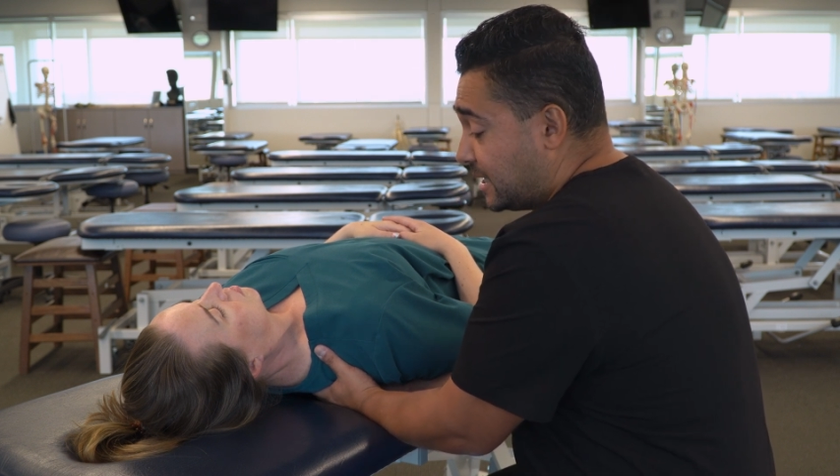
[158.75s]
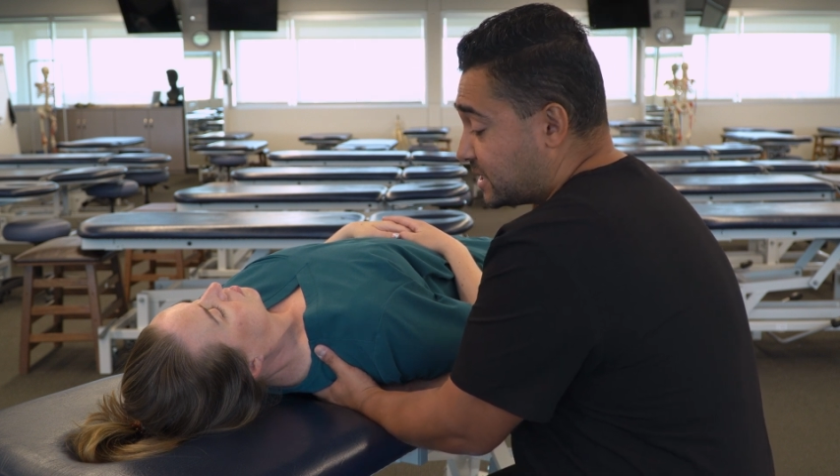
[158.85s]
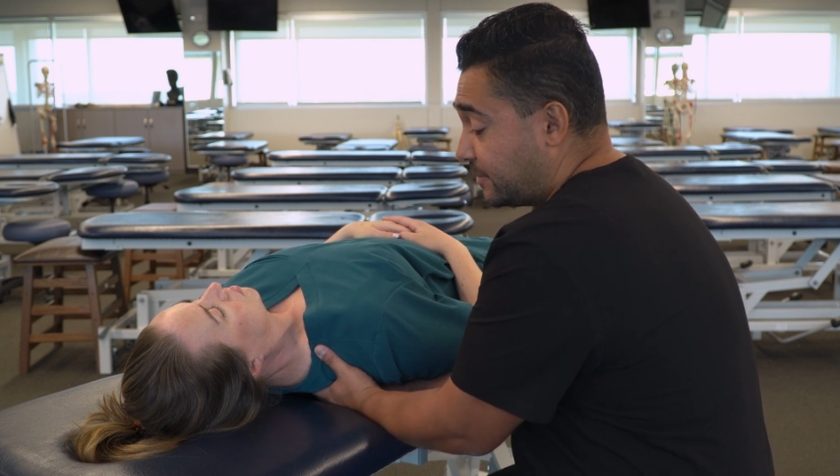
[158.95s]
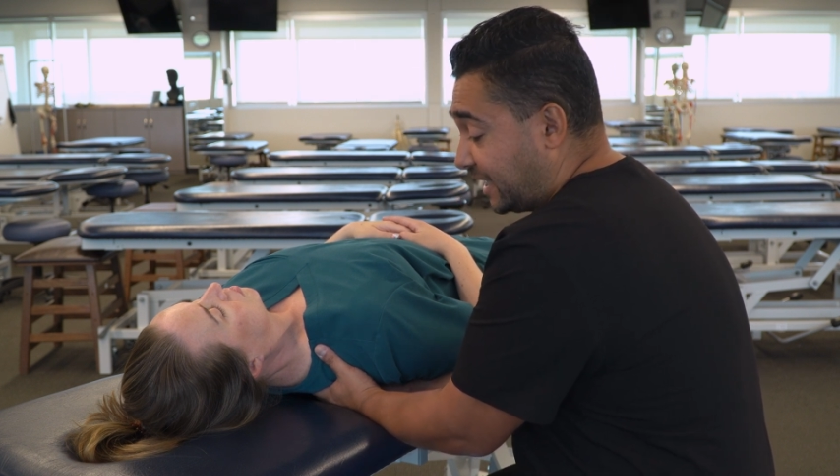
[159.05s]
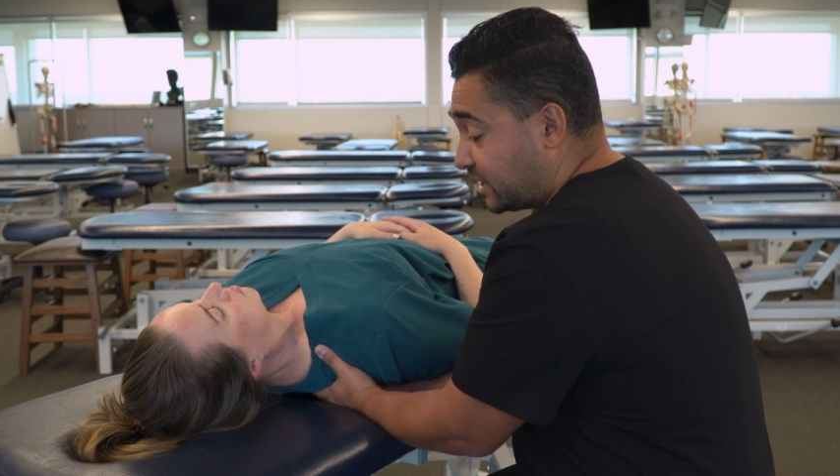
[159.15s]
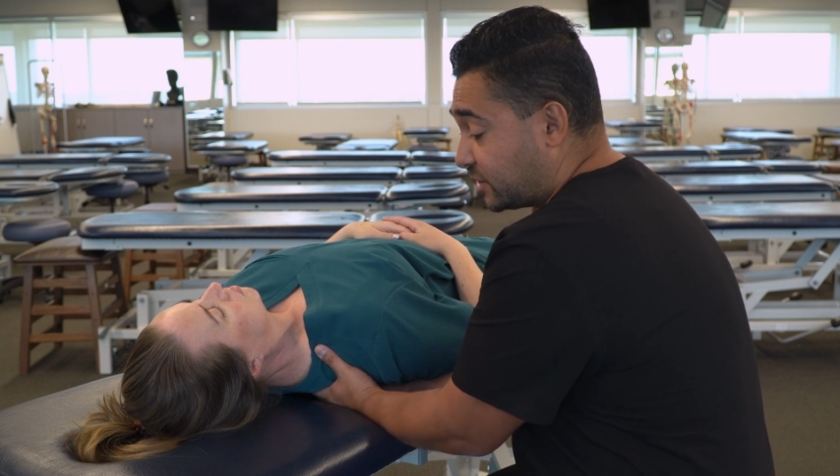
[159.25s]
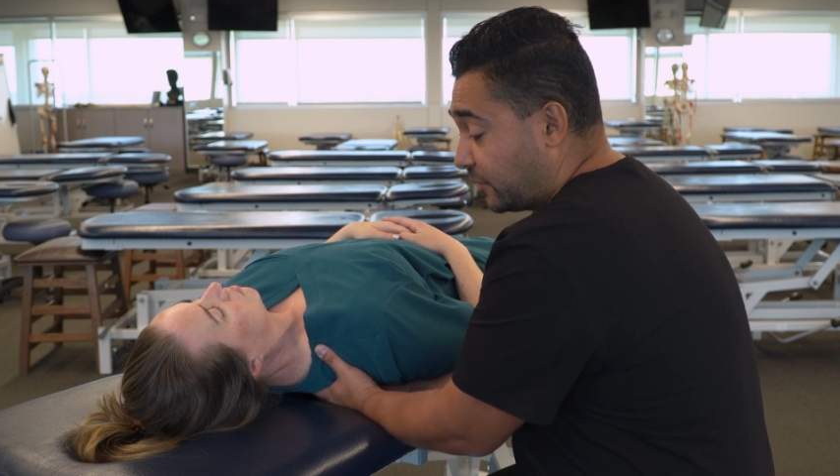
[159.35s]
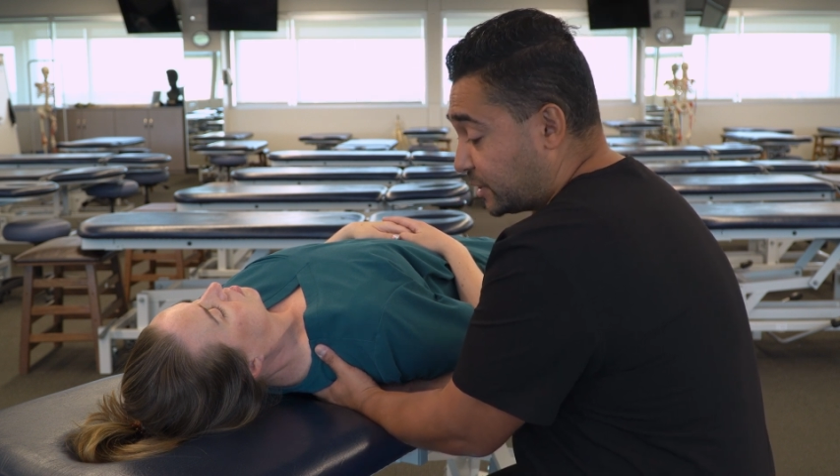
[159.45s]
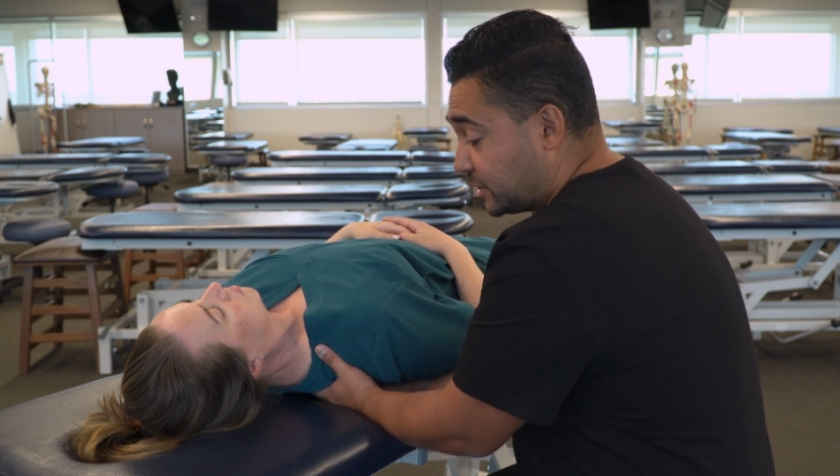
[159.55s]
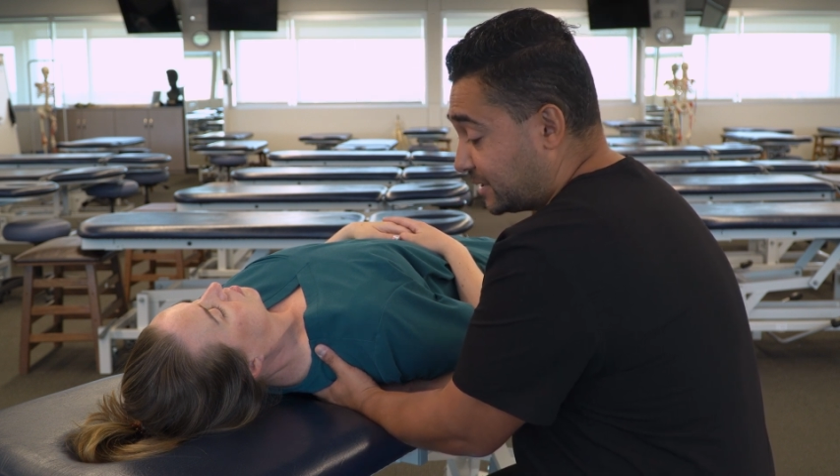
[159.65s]
somatic
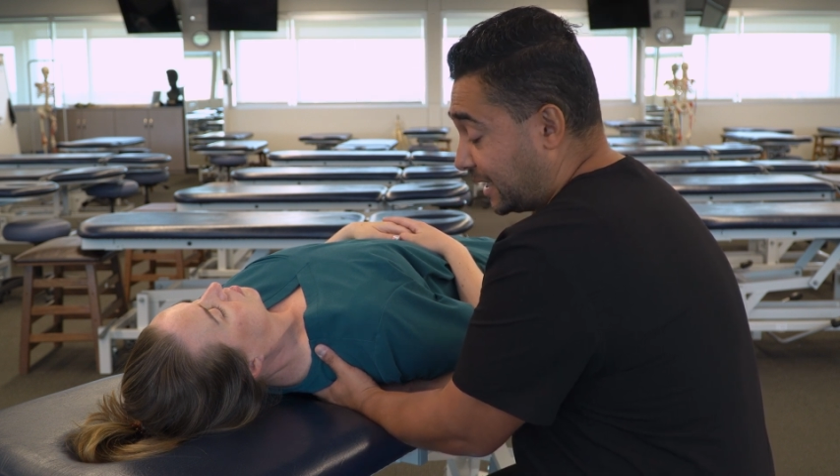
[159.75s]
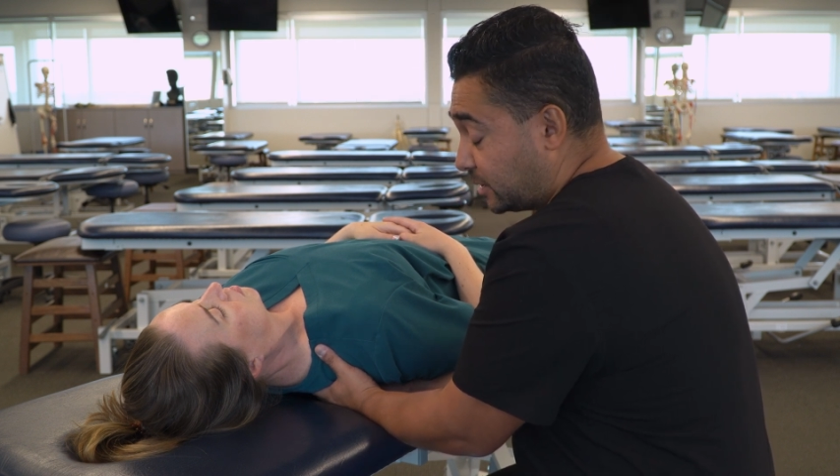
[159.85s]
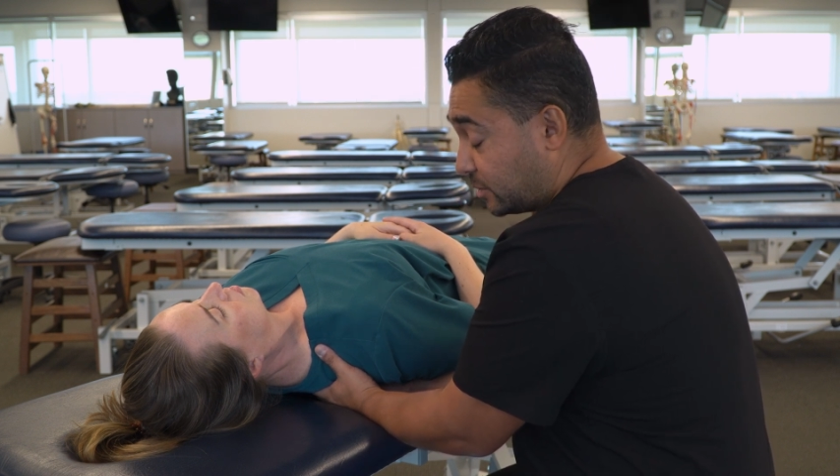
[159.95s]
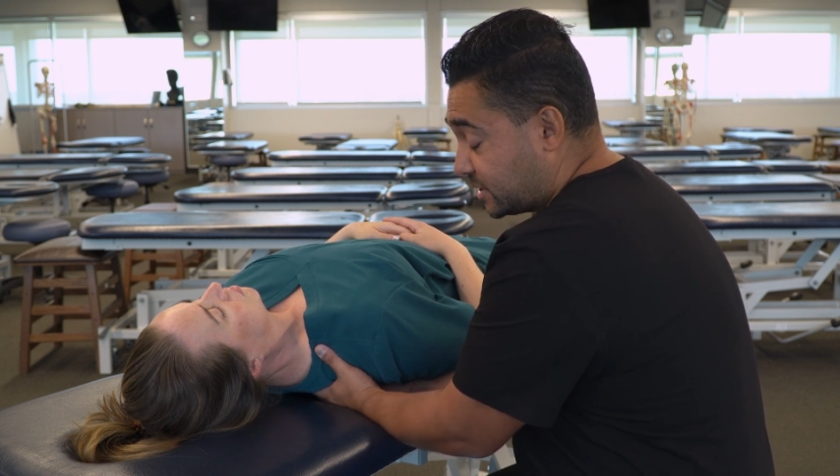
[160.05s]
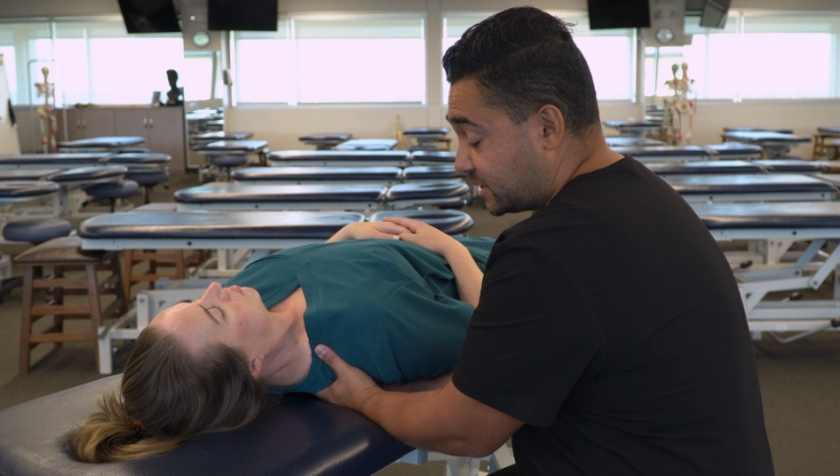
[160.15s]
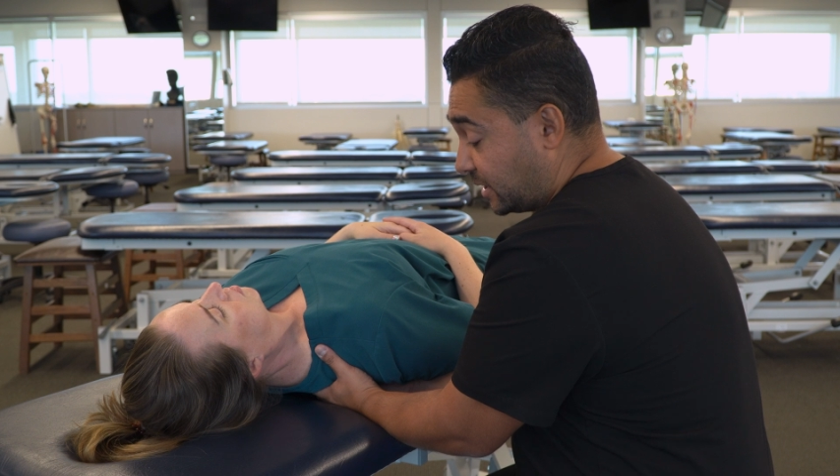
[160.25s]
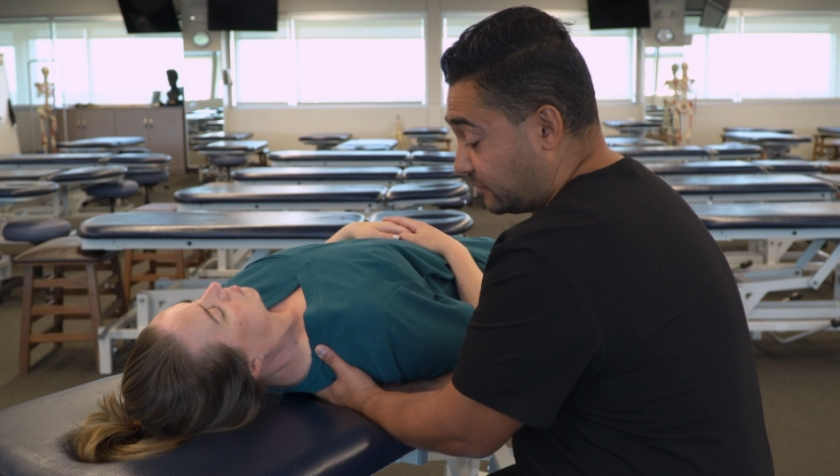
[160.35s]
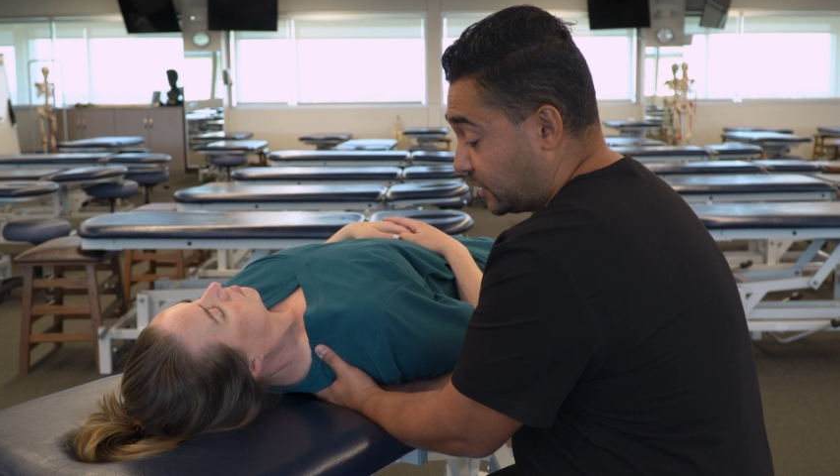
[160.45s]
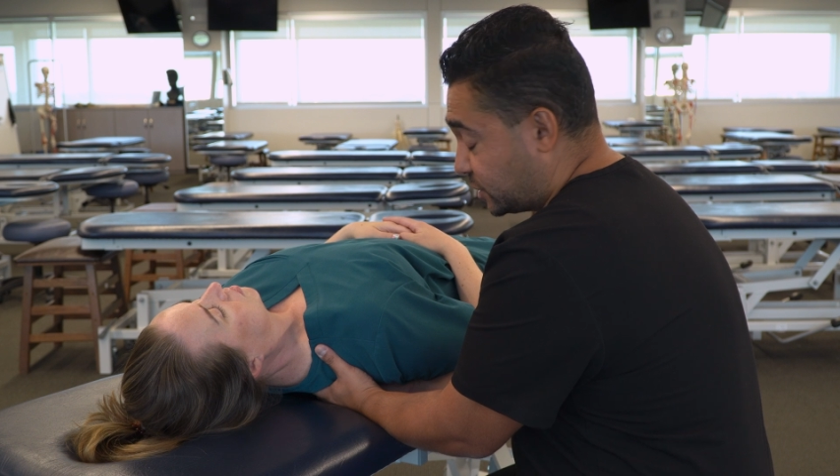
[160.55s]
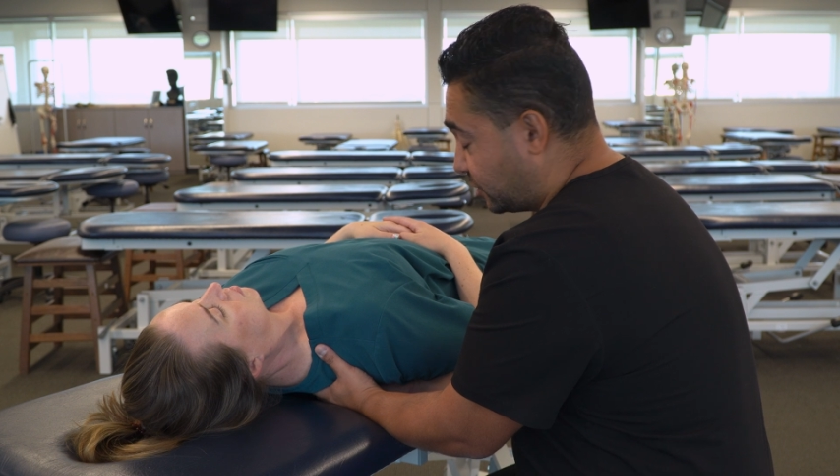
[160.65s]
dysfunction diagnosis that
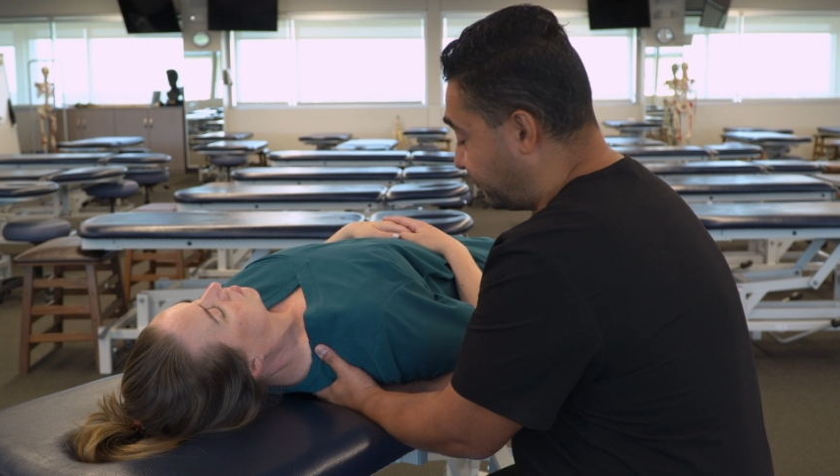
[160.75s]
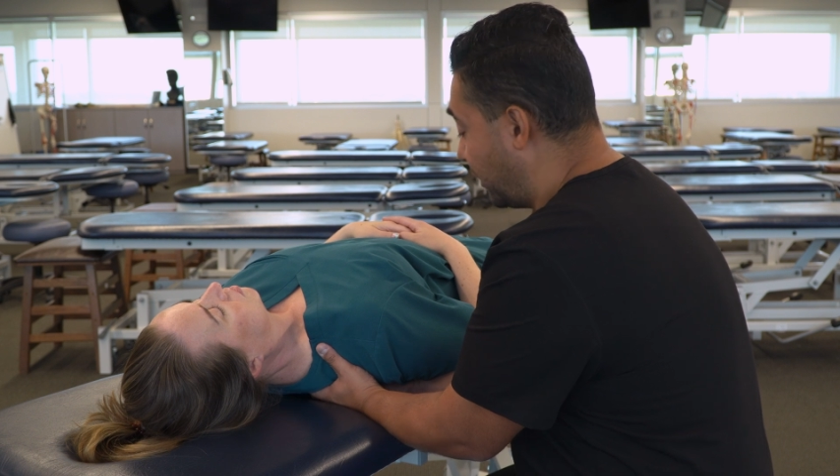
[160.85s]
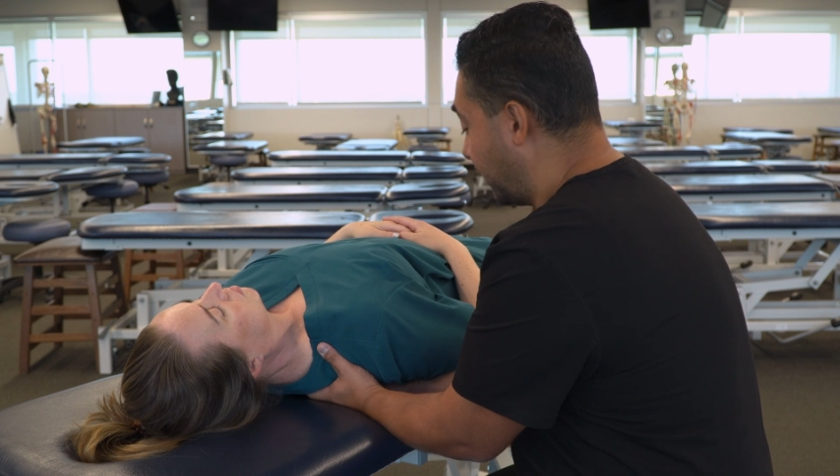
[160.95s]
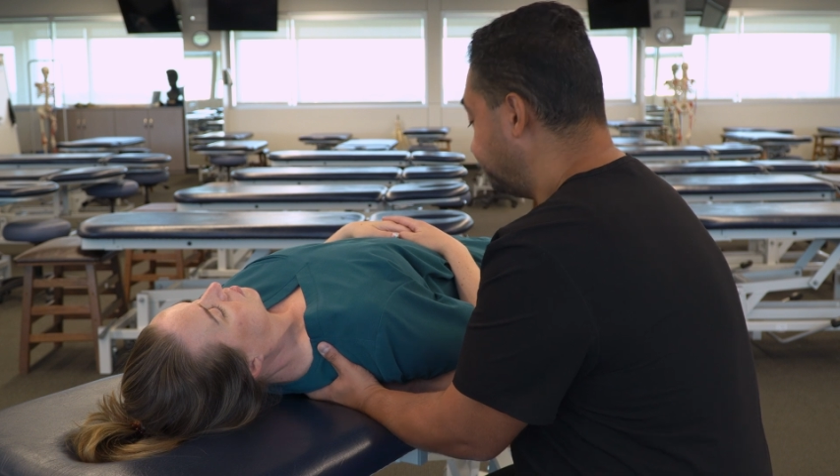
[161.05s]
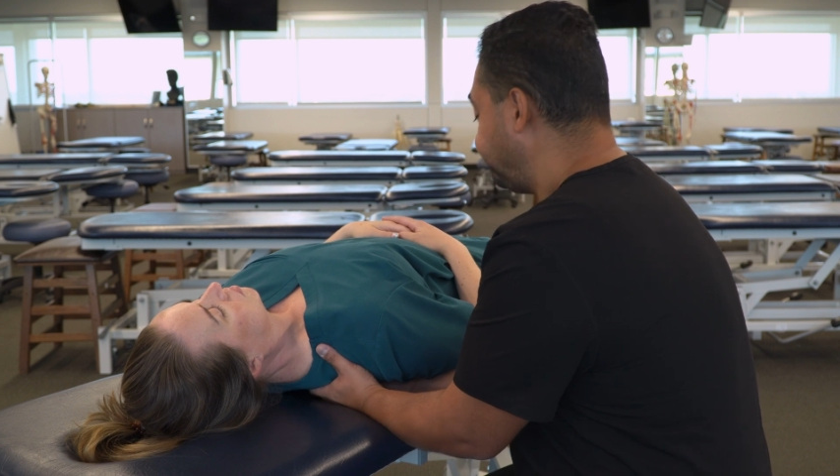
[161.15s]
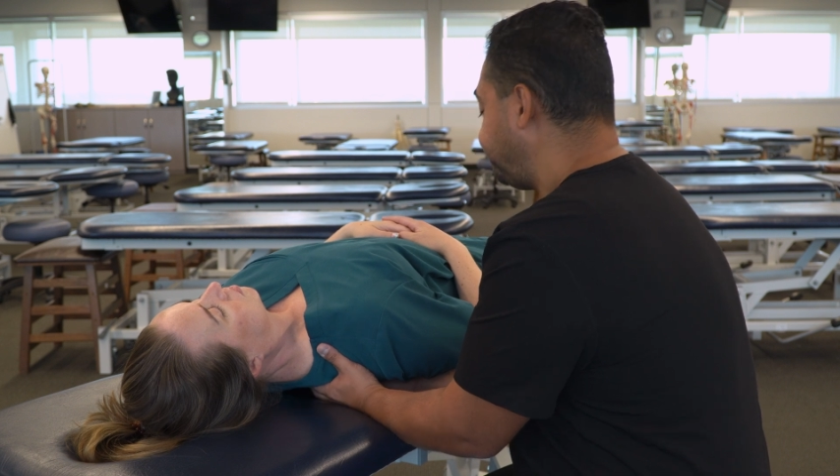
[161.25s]
you've done so far.